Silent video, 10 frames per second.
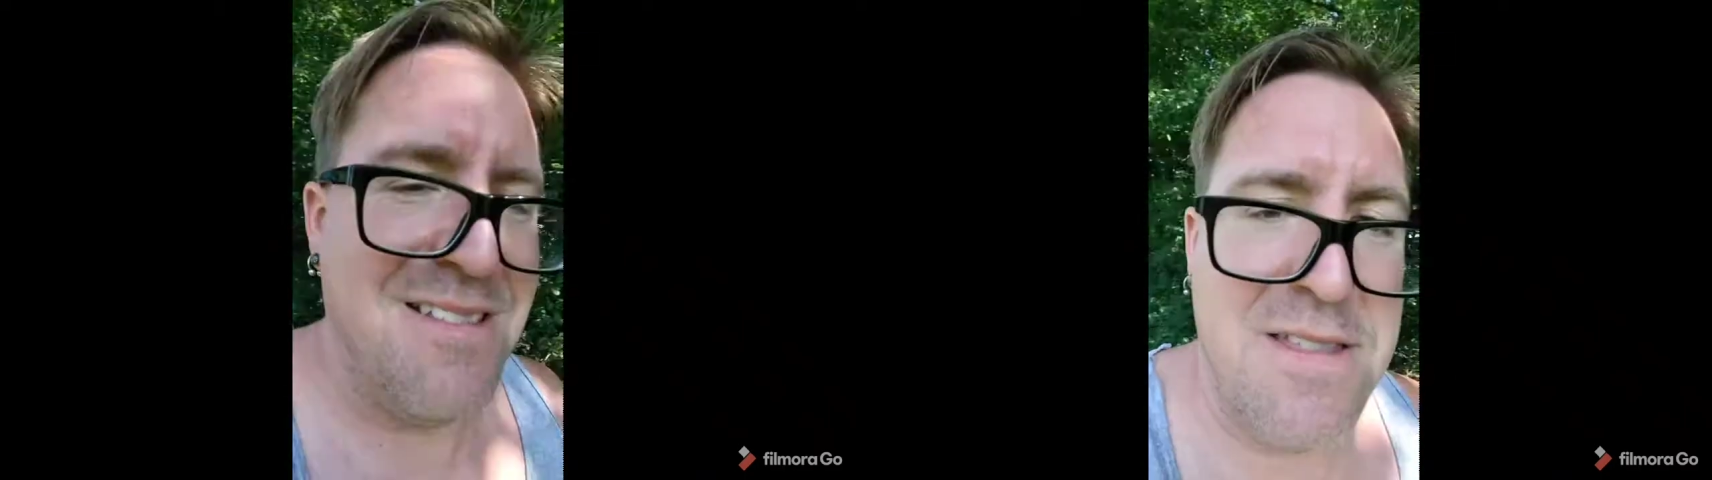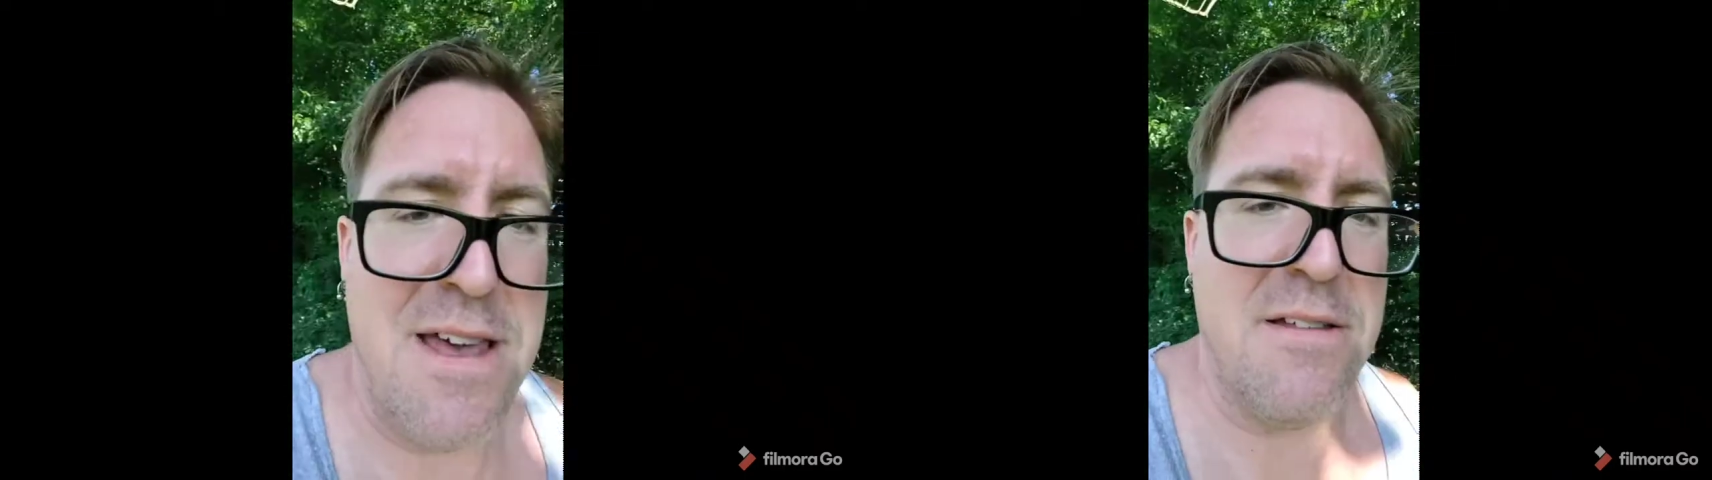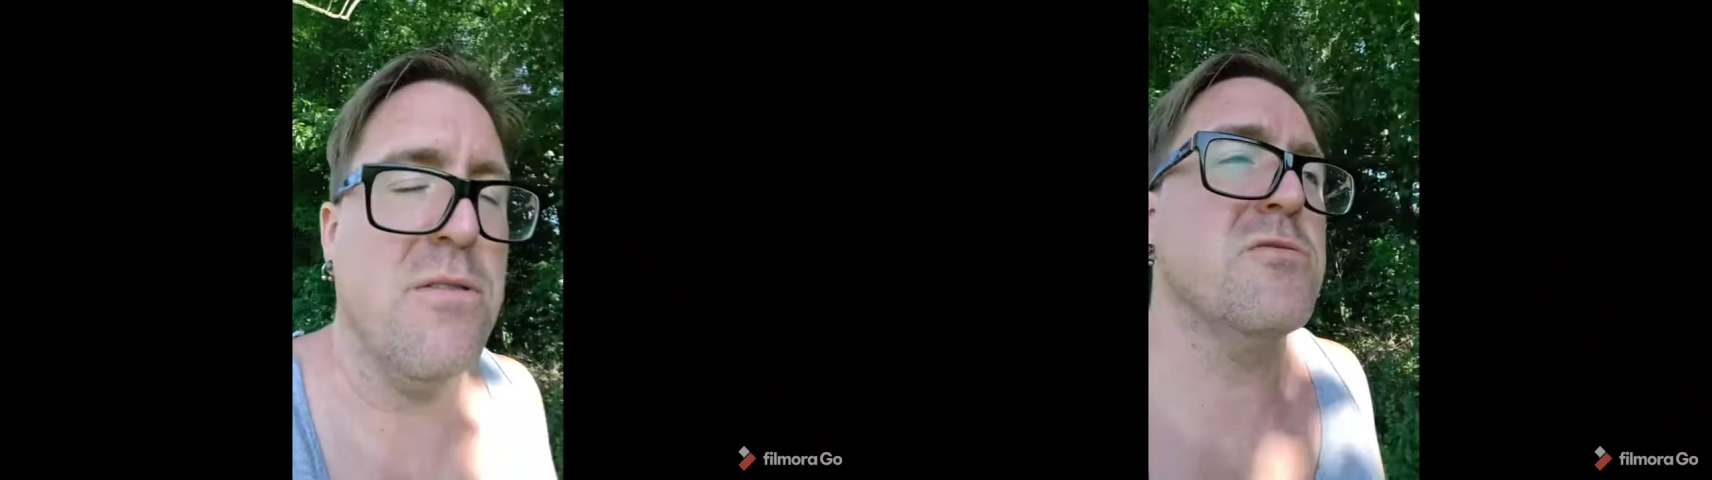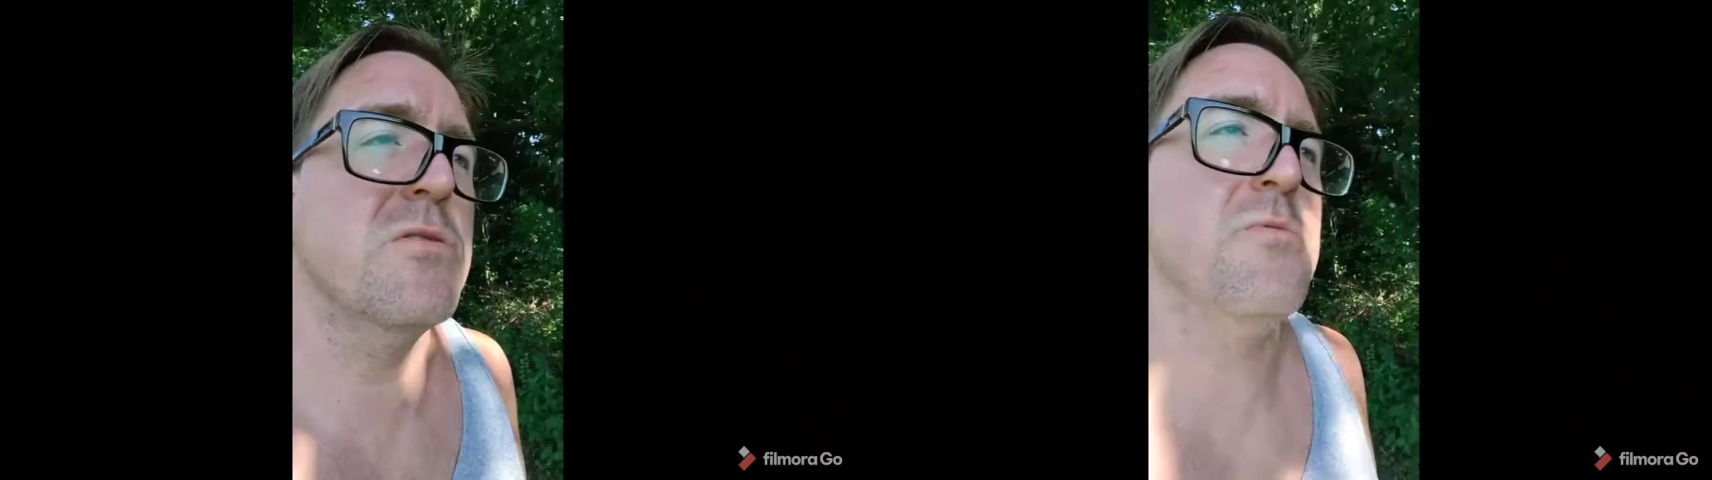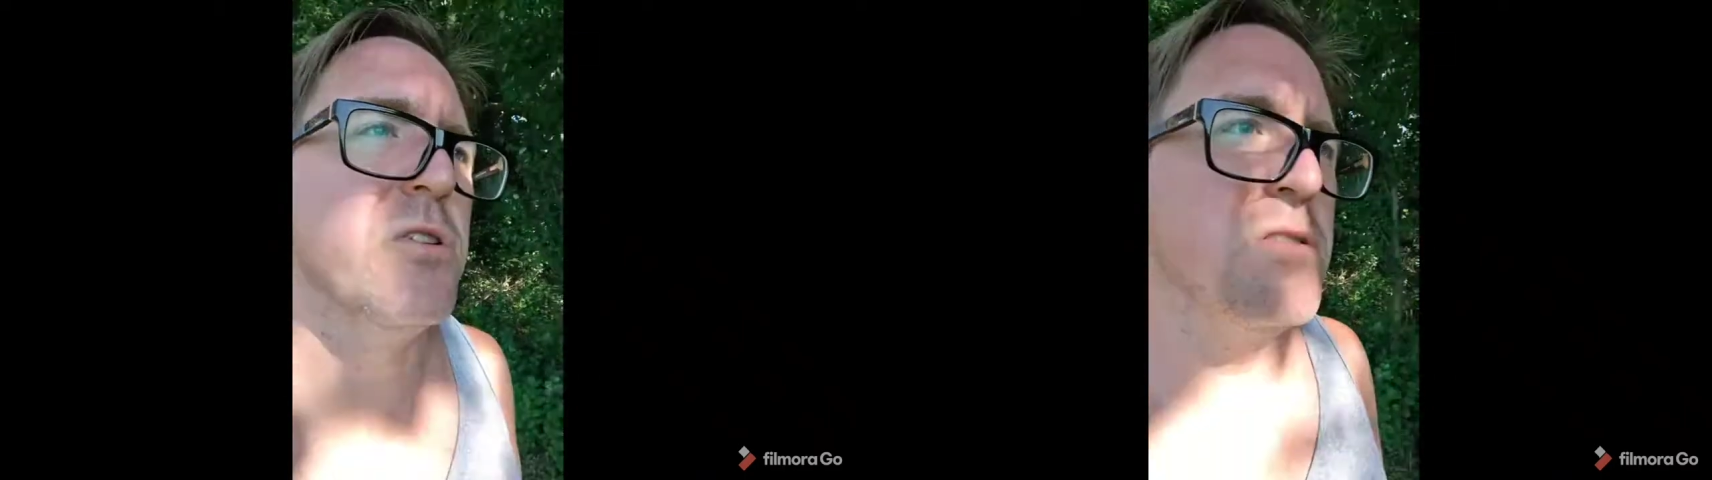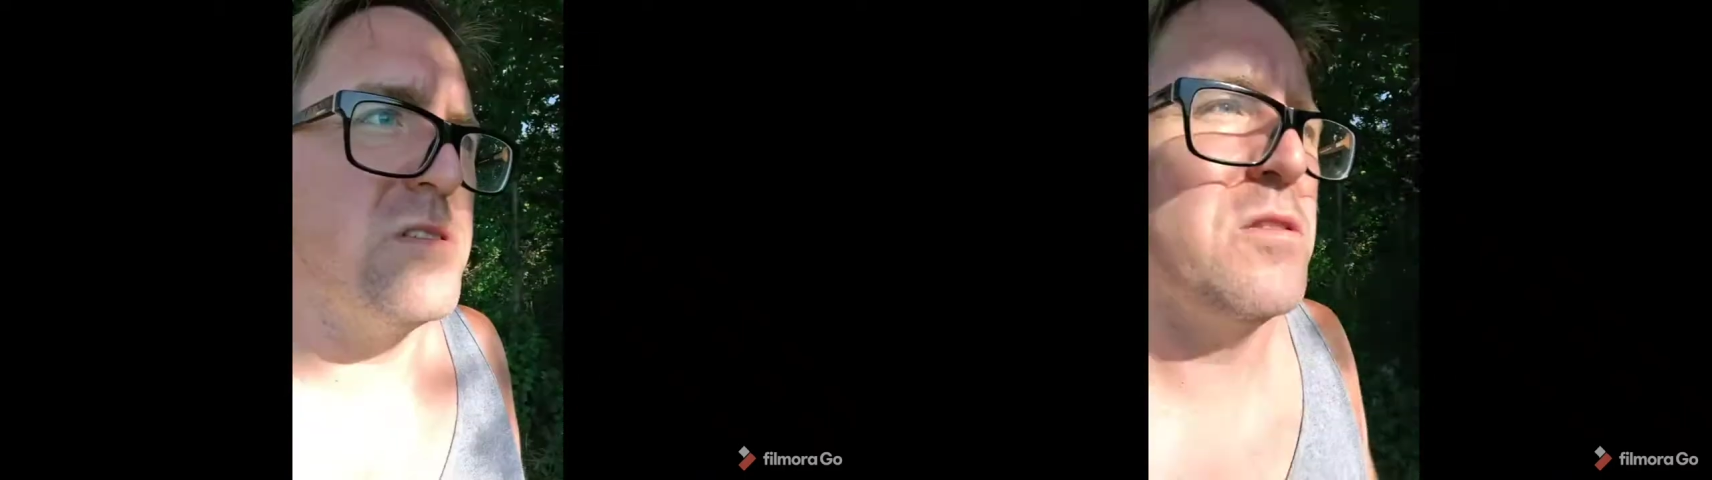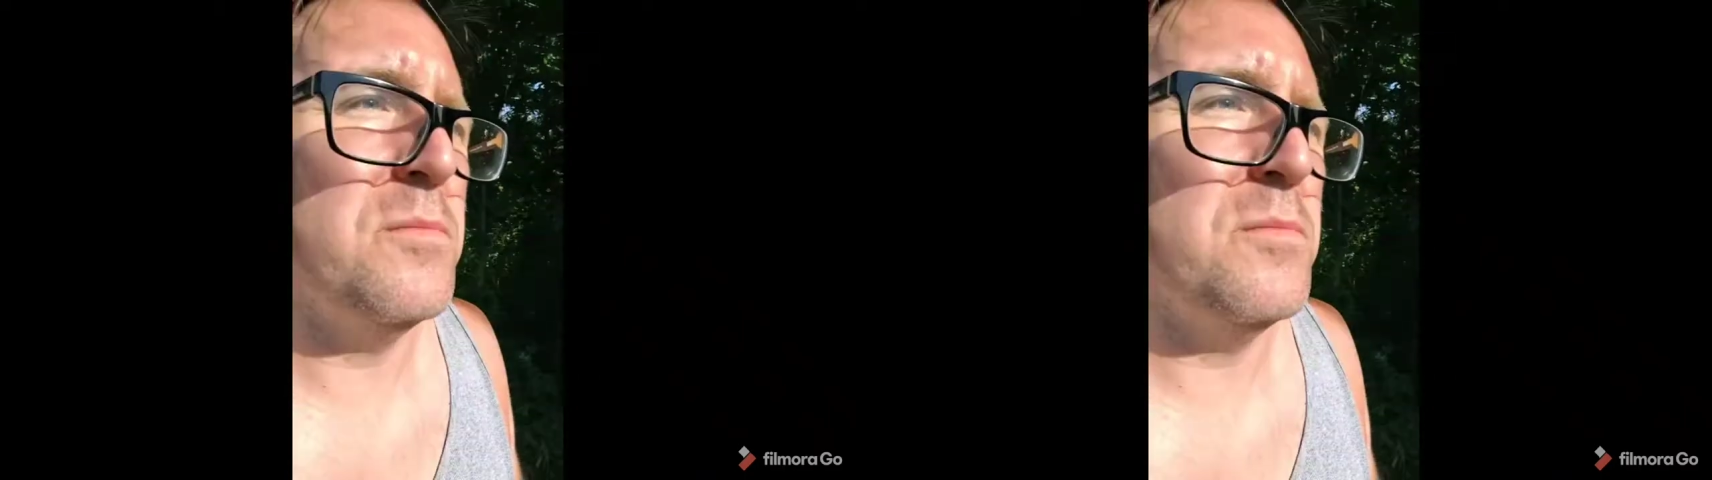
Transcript: that those two words are the